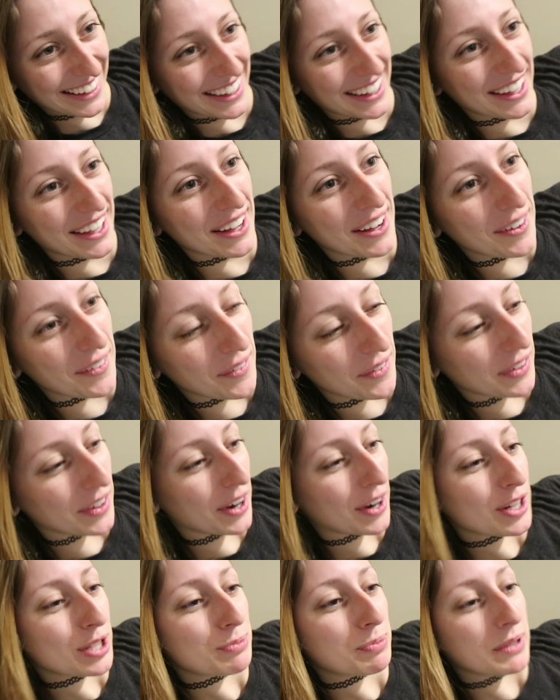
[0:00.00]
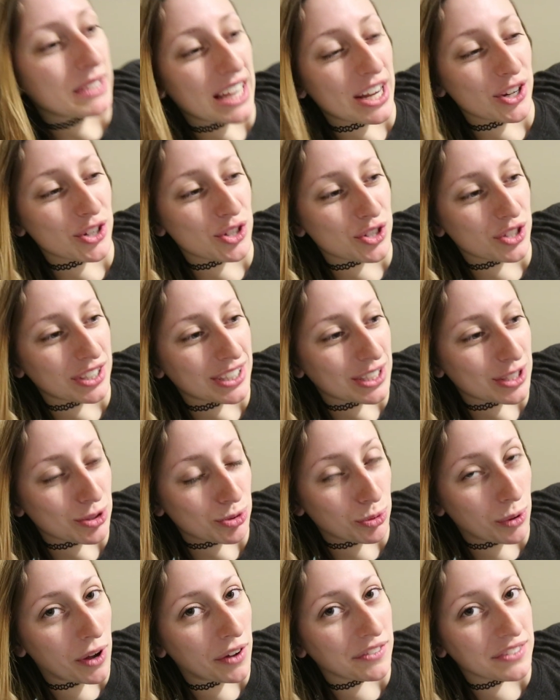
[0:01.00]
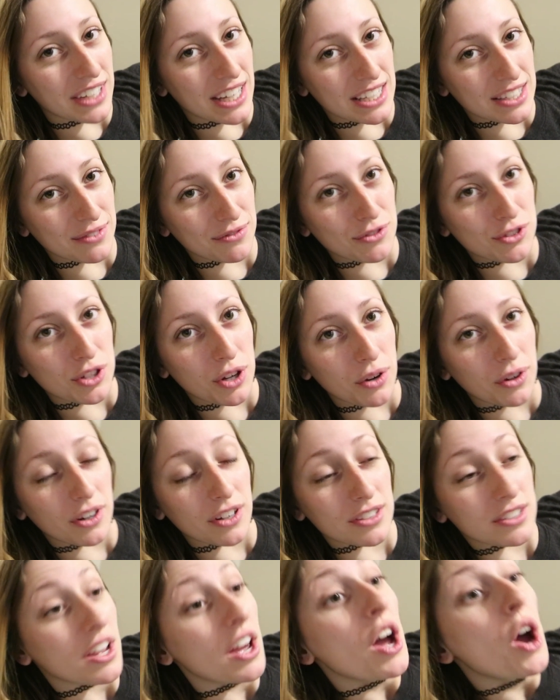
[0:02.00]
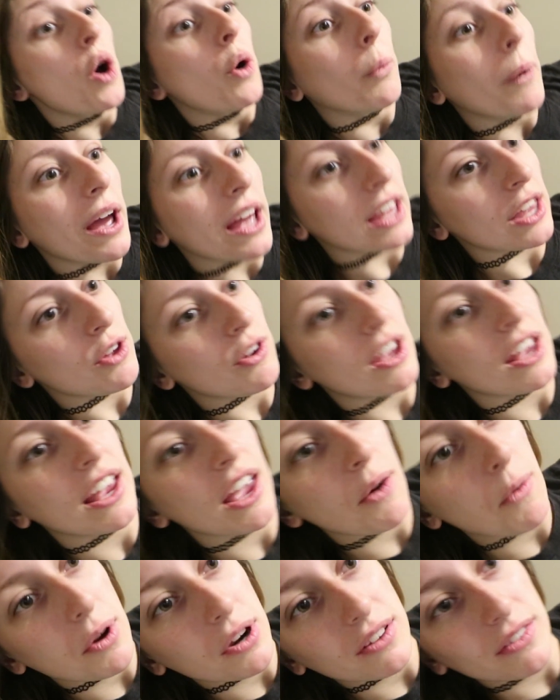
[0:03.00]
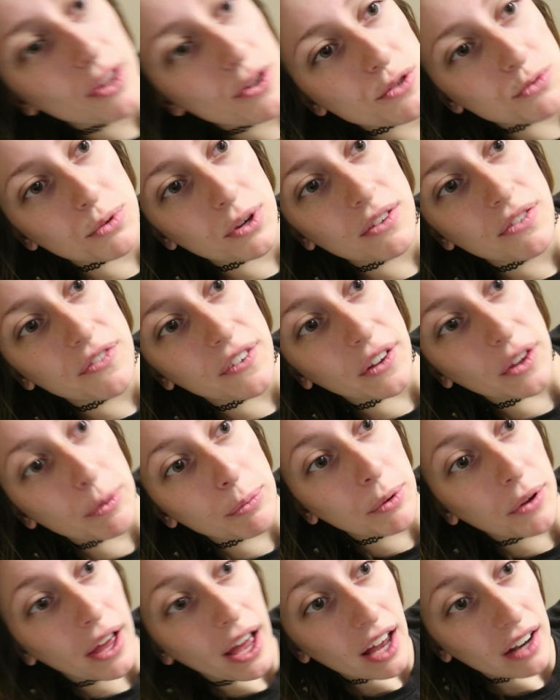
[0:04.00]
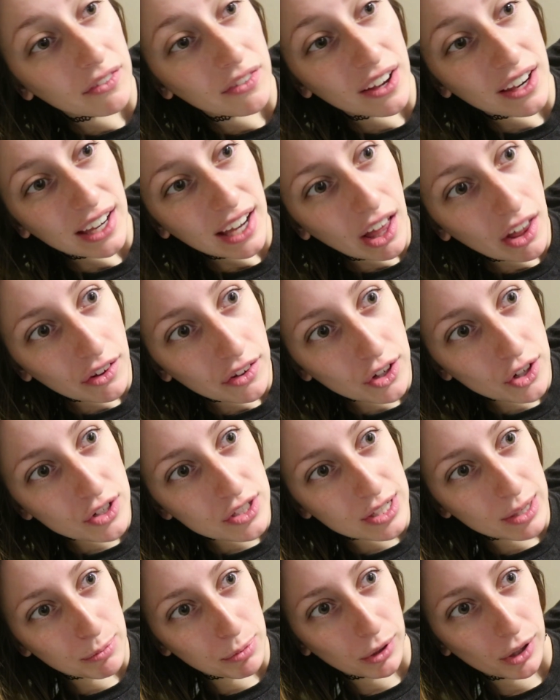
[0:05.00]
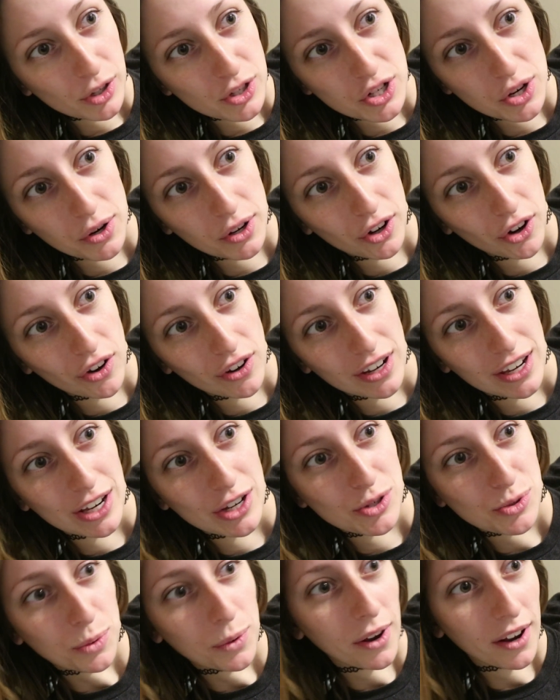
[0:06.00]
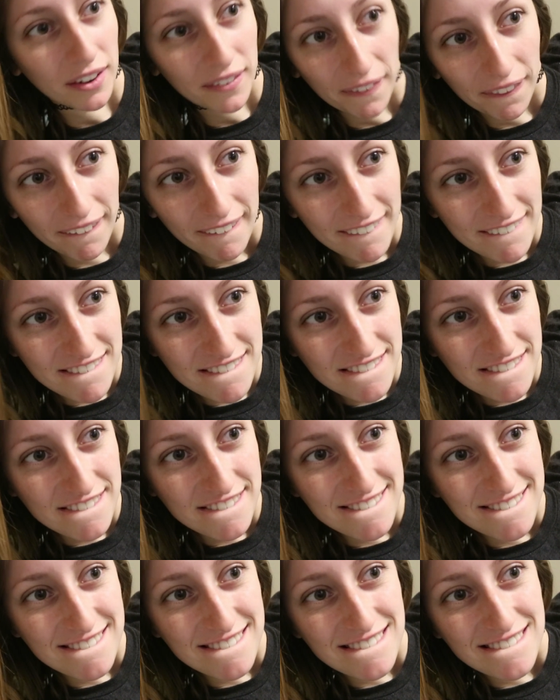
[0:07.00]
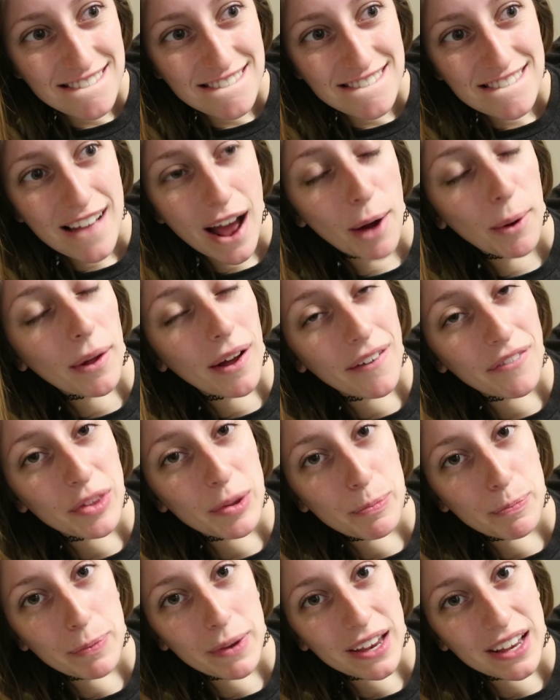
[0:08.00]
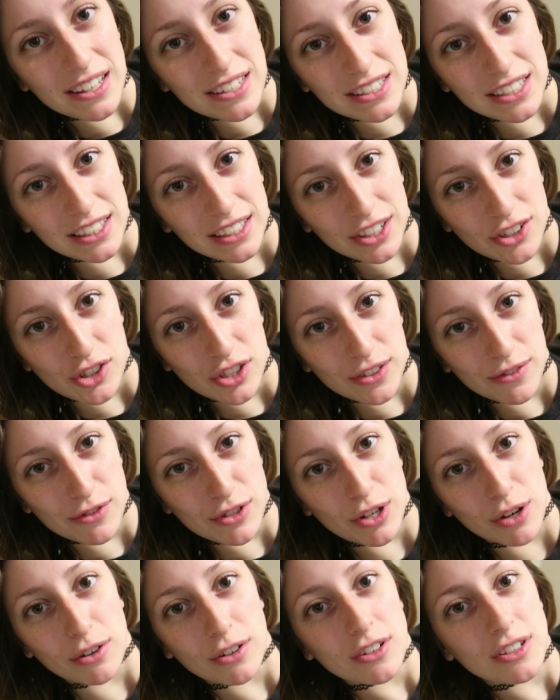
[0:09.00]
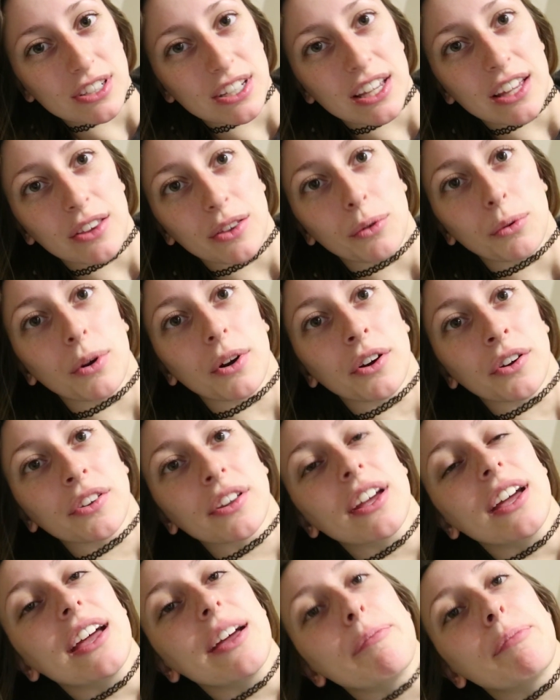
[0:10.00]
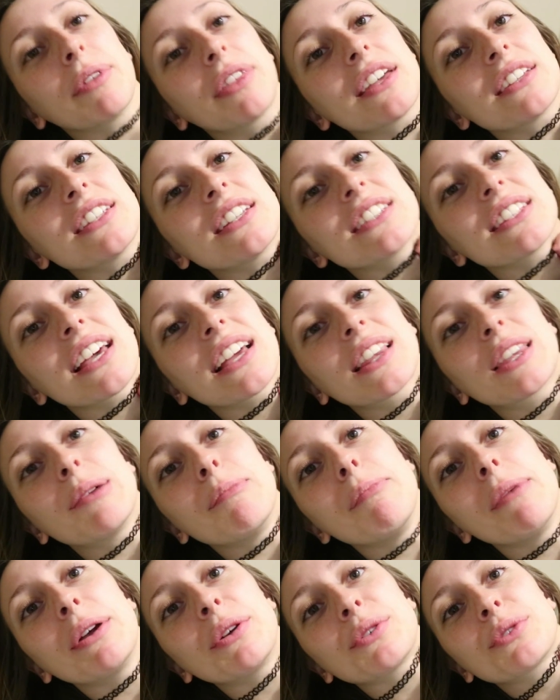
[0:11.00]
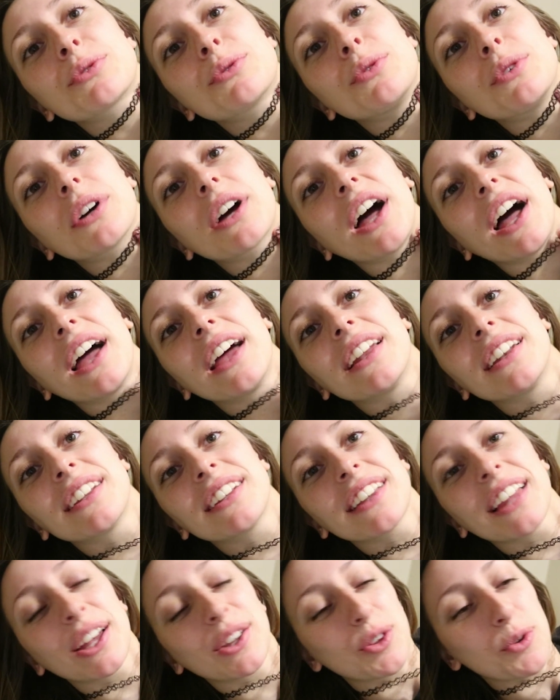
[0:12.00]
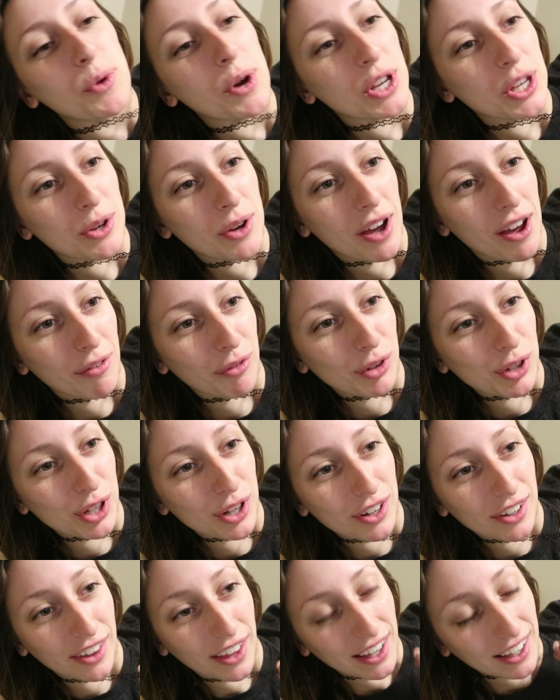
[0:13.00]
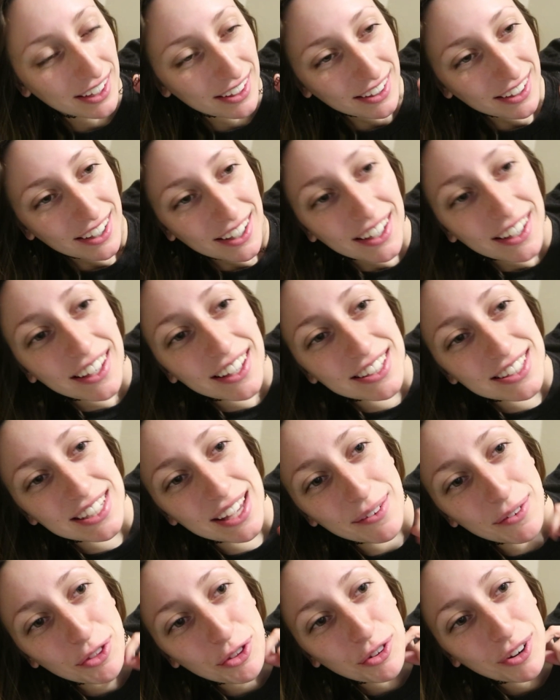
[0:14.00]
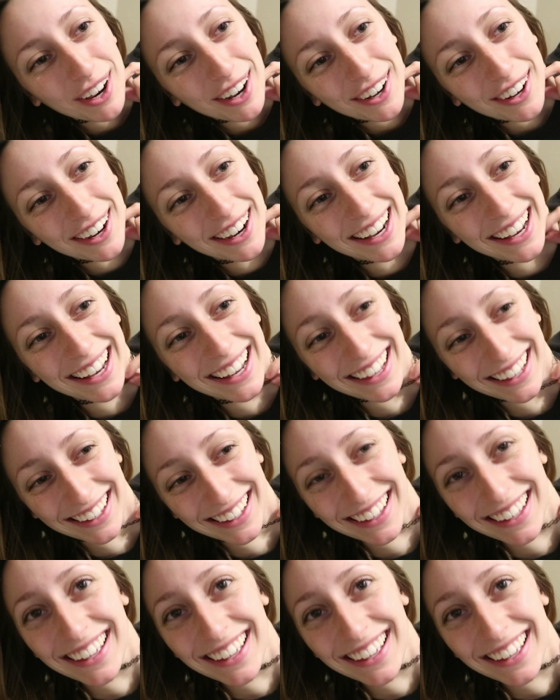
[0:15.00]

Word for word: more, There is potentially They're 12 so days cheap. of chokers. Wait, you could get one of those refillable advent calendars and put a choker in each one. Sure. I will have the biggest collection of chokers in the world. But this is like the middle school kind, like the one you have when you're like a seventh grader. yeah, but it